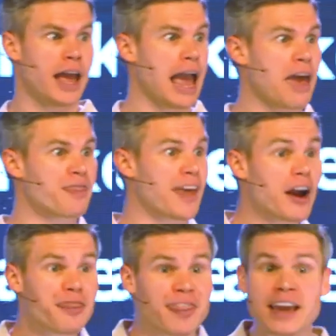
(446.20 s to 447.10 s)
And
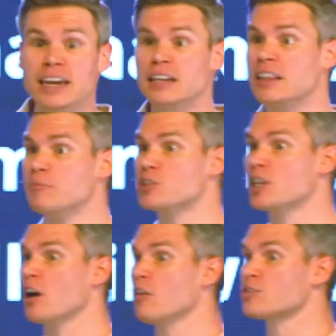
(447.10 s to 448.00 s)
they're thinking to
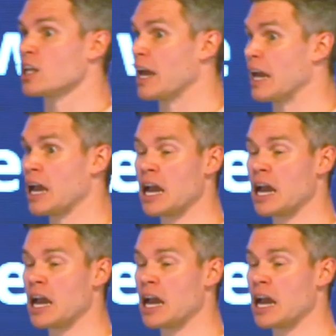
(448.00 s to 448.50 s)
themselves, like,